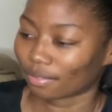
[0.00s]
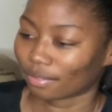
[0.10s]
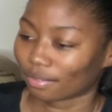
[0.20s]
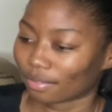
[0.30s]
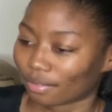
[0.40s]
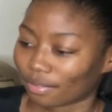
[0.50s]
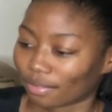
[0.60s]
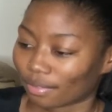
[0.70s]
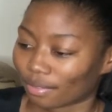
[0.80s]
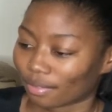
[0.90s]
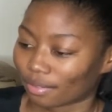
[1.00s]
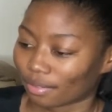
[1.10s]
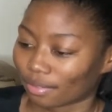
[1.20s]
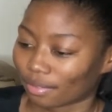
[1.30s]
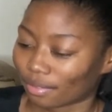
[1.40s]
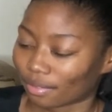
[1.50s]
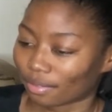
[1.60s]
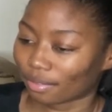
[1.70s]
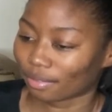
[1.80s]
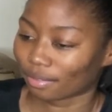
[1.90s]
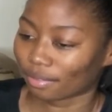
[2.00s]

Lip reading: [no speech]